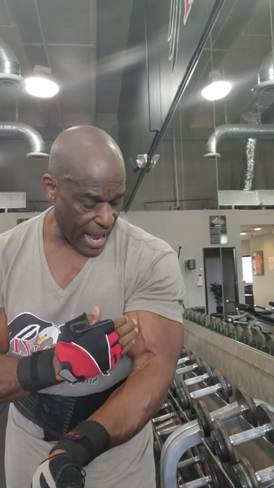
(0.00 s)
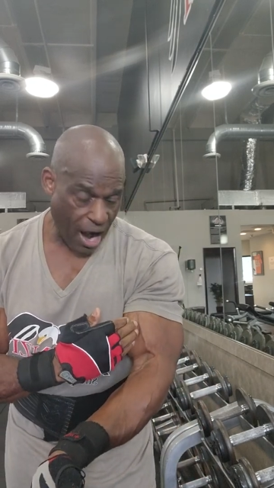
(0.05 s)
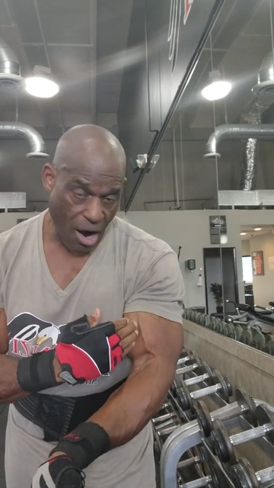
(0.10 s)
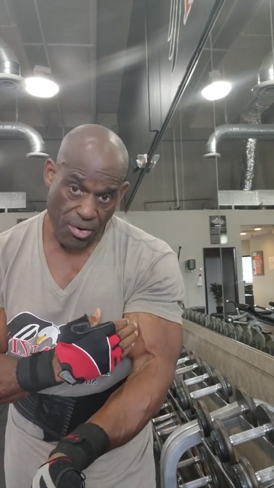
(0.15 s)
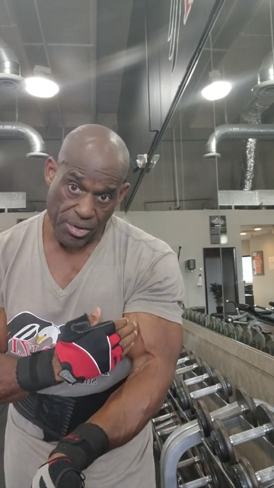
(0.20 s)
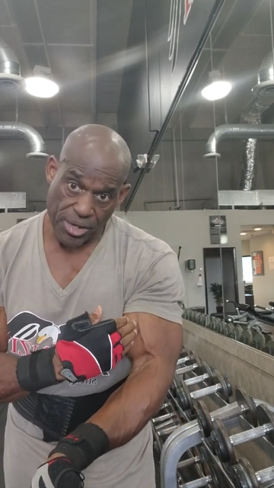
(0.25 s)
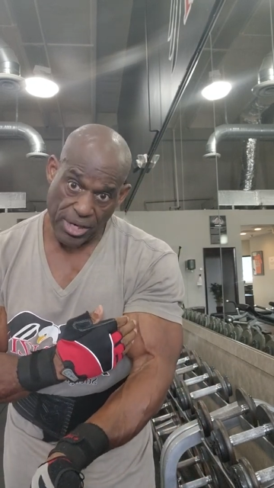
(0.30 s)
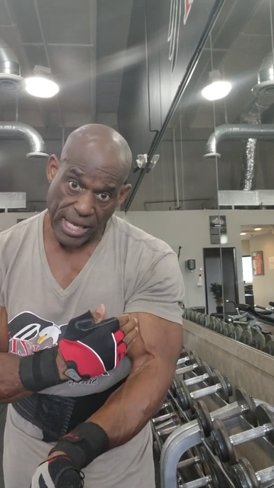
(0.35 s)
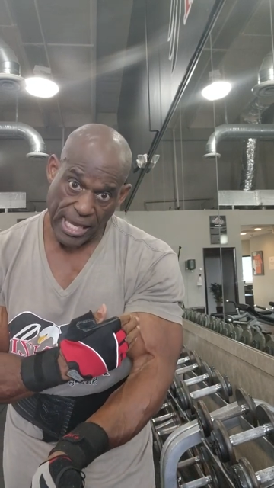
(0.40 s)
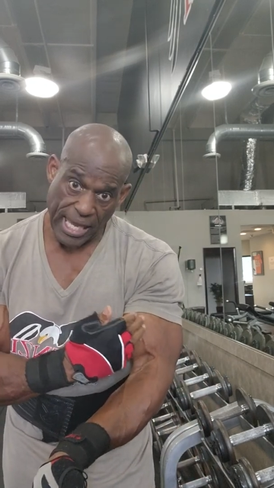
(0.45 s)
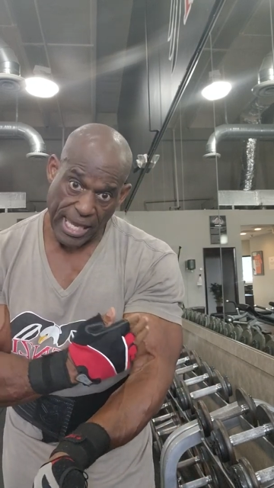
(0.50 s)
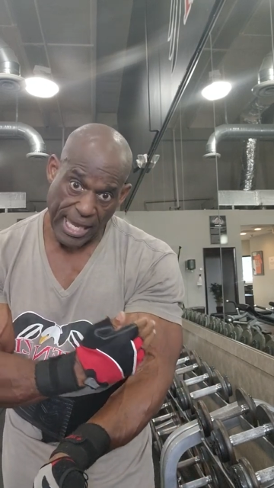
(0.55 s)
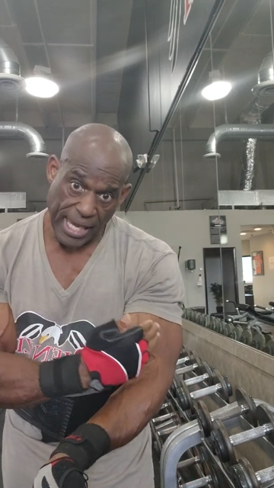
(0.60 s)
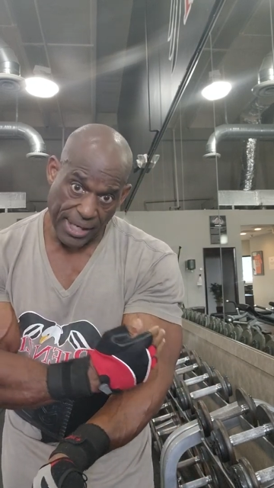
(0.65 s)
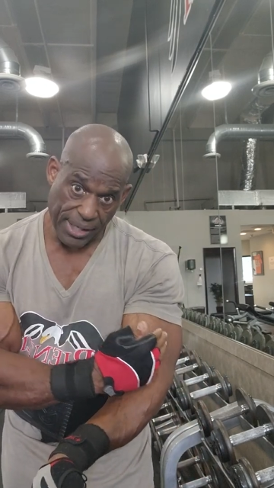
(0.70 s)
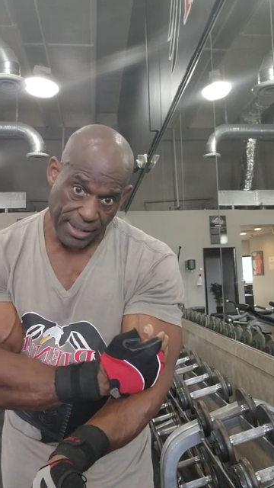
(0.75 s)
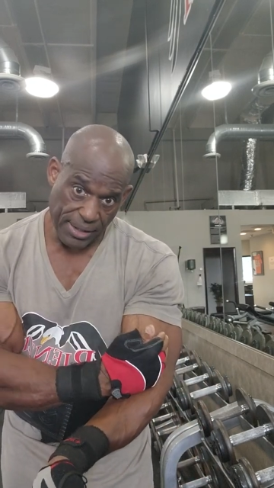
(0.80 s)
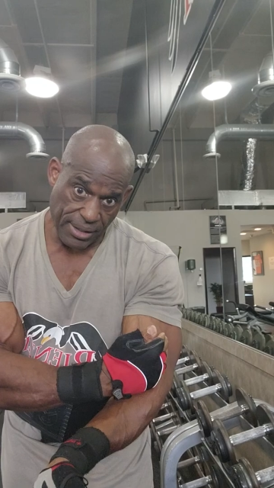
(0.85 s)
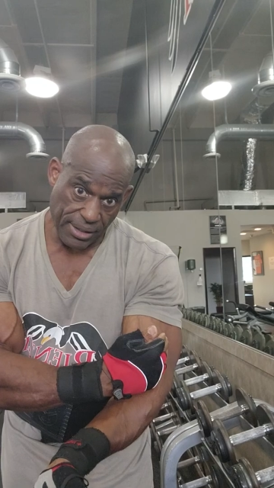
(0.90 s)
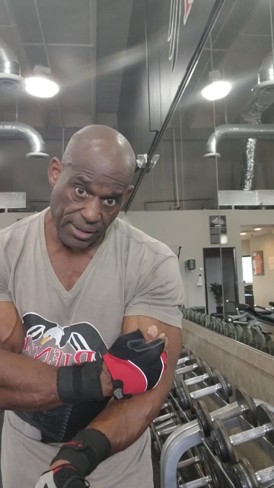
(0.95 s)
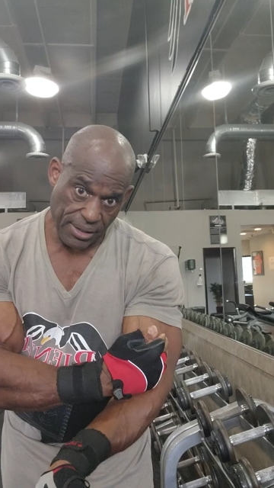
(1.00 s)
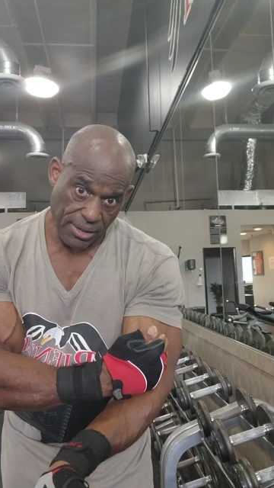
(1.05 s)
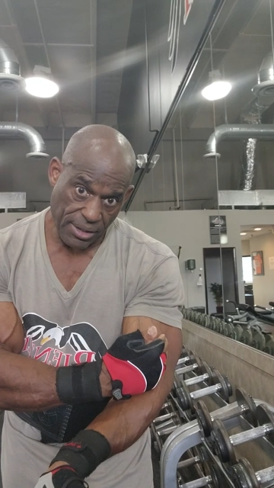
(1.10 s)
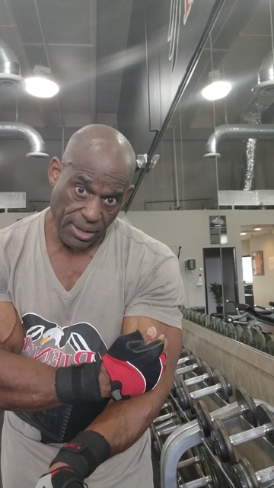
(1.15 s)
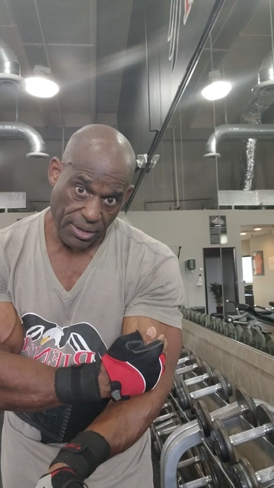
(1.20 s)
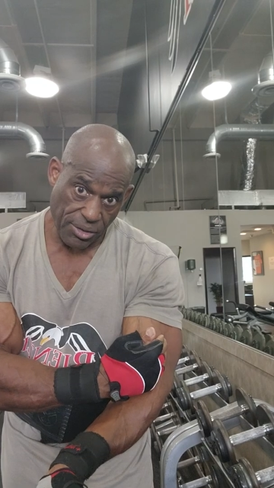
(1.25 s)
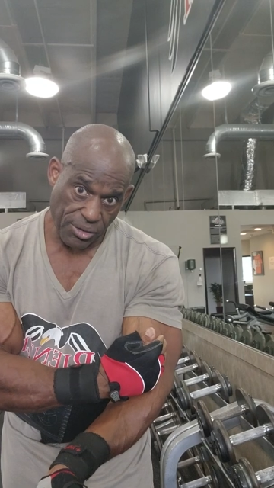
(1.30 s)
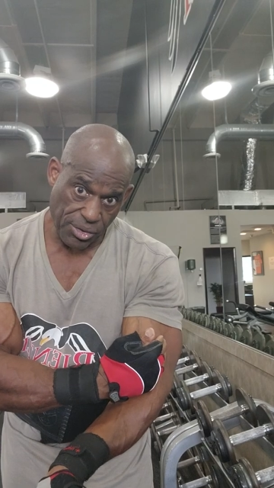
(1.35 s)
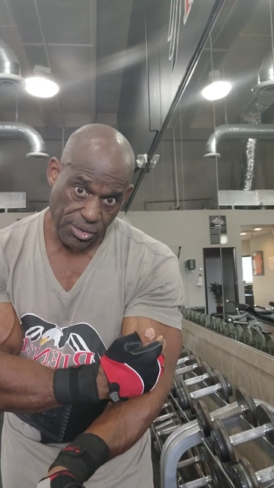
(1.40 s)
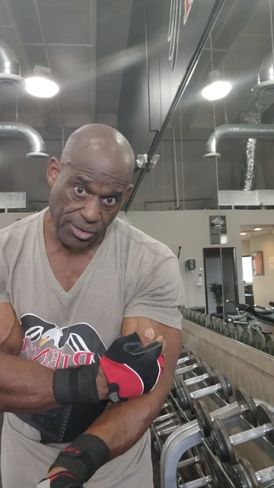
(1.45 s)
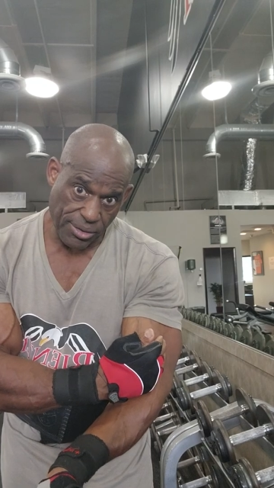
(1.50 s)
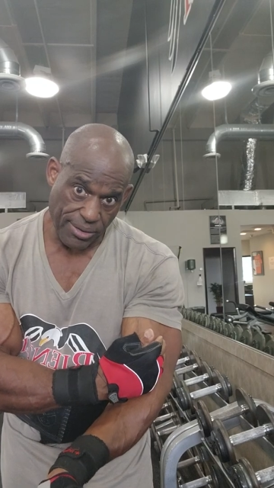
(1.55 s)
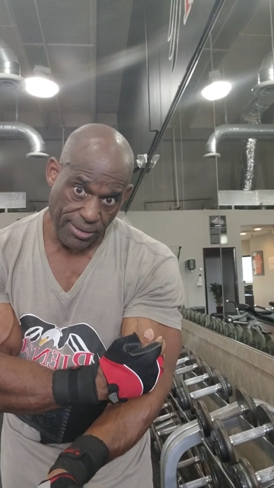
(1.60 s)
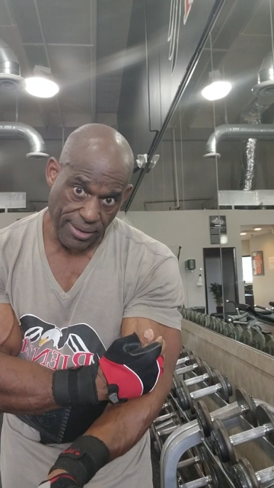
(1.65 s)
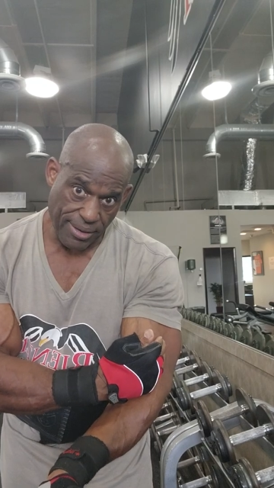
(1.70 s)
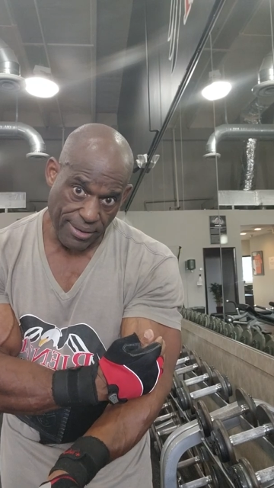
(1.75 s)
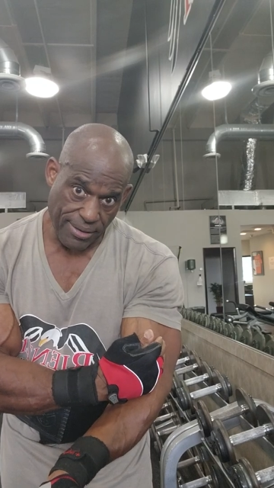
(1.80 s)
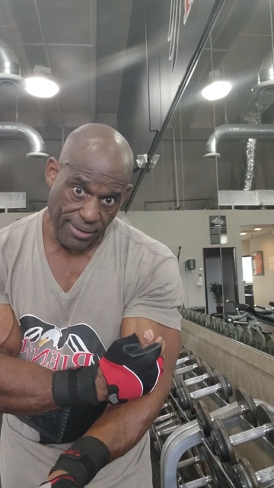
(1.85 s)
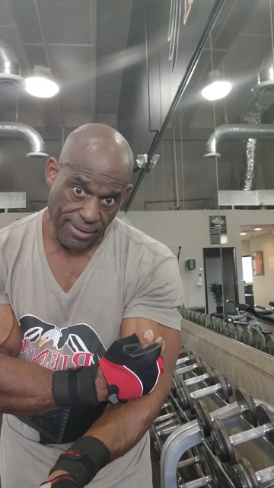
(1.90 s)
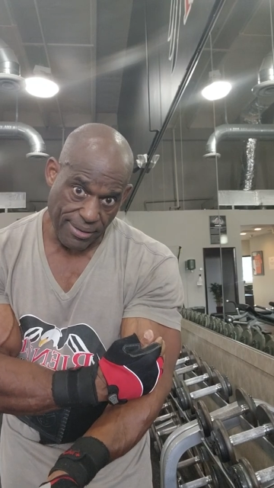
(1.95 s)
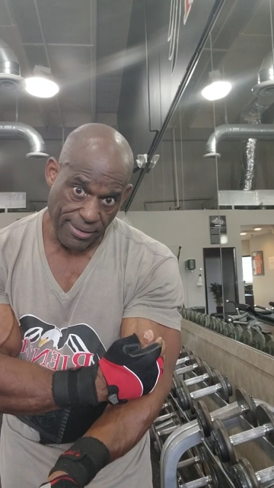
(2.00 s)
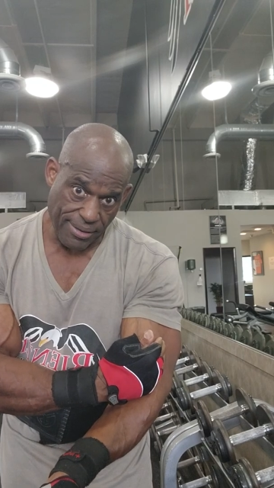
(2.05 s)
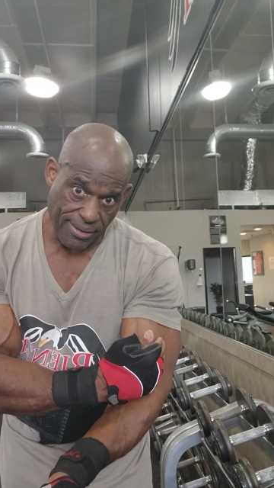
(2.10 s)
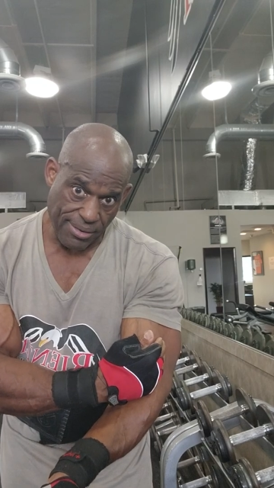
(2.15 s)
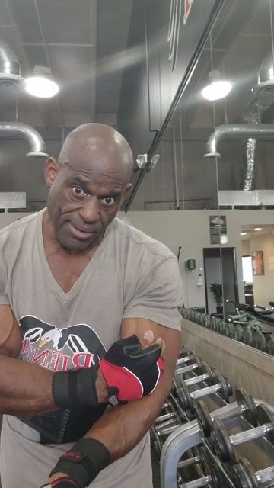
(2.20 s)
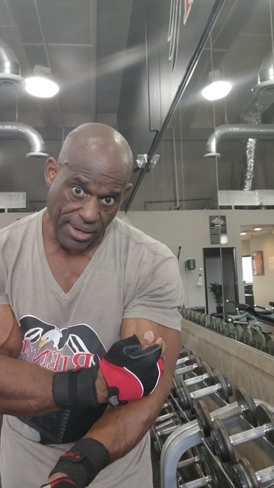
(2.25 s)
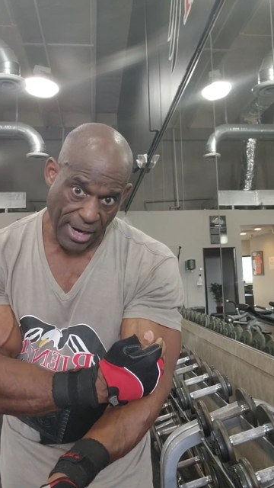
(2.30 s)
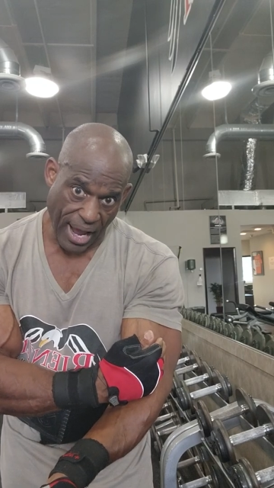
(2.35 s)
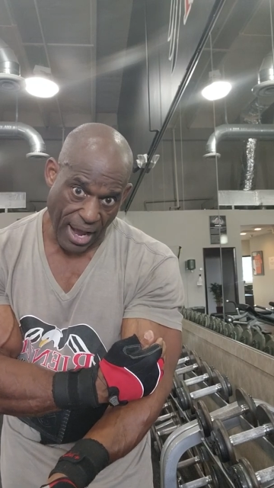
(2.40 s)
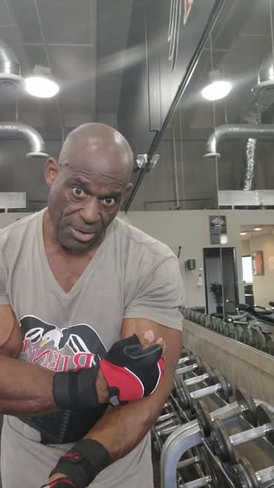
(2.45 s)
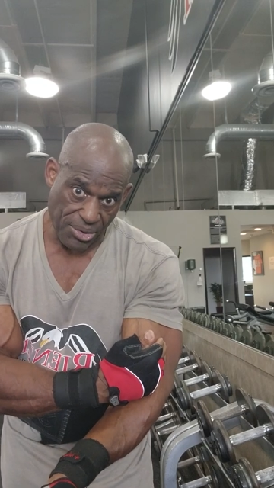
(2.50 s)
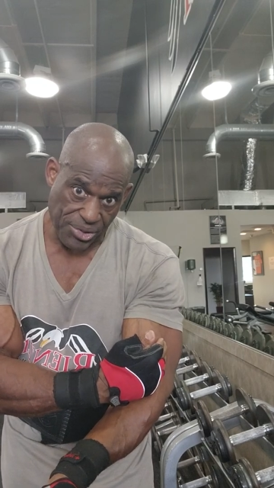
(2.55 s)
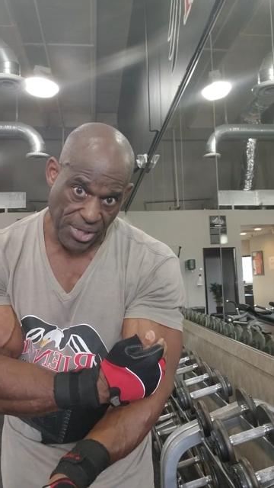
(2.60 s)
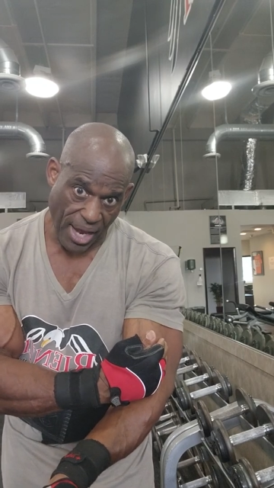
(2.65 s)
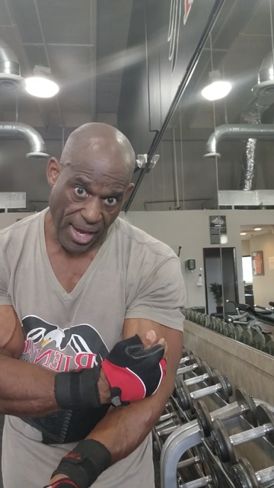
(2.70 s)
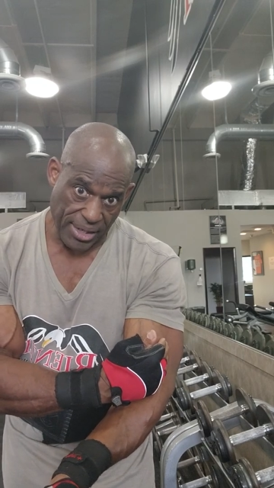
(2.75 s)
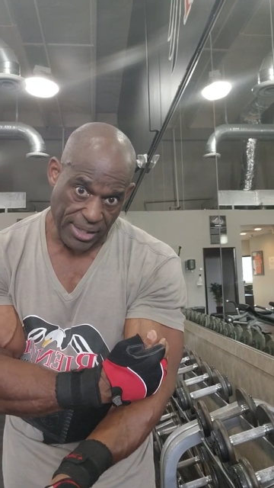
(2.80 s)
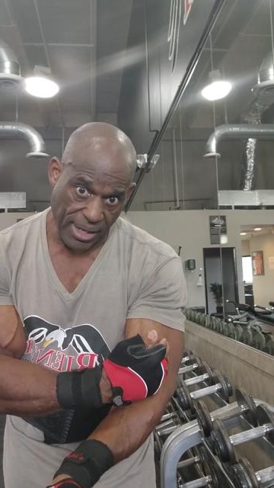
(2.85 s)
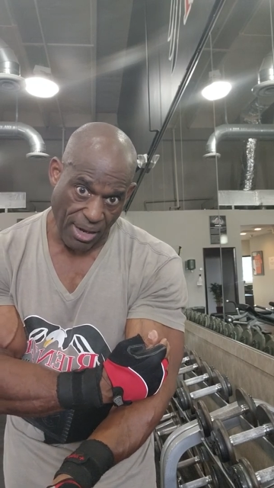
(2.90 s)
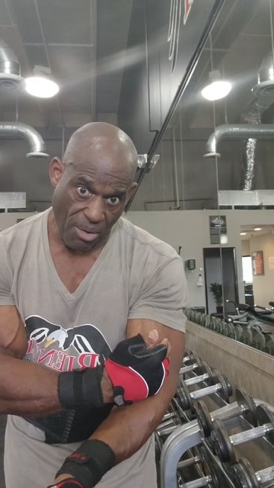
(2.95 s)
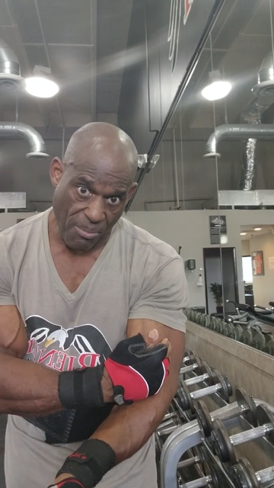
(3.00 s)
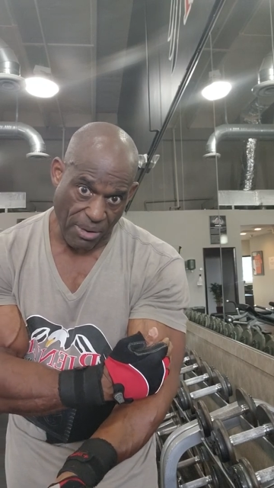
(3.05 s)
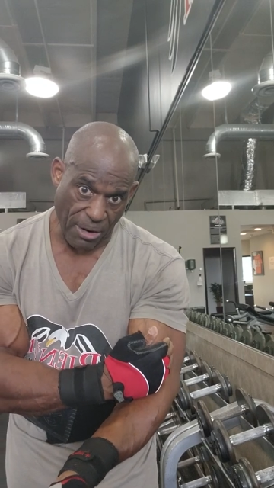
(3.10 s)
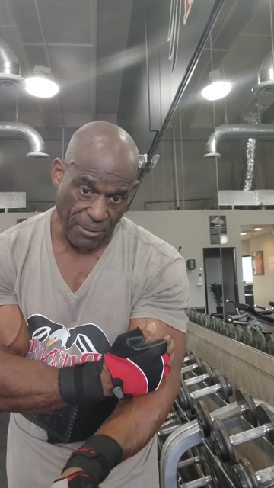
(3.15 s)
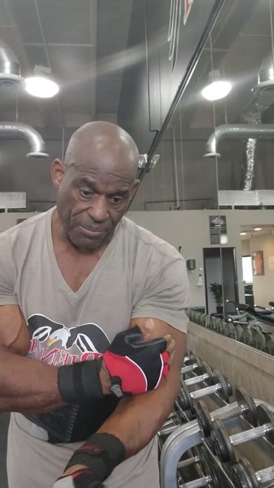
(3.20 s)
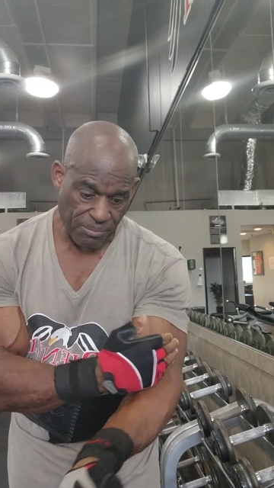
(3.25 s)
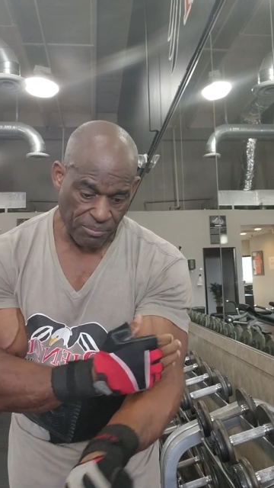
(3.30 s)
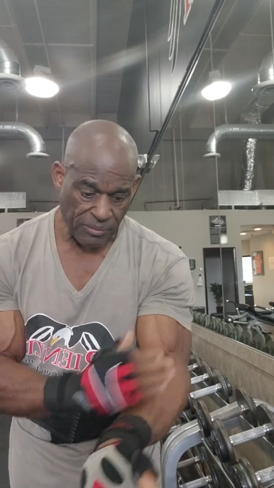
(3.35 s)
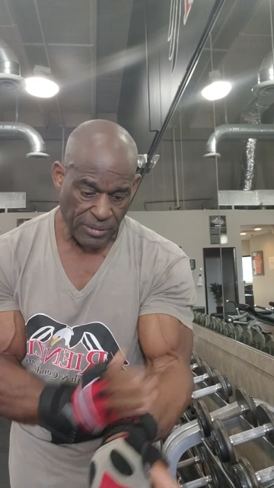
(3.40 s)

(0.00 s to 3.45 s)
outer head to the outside of the elbow.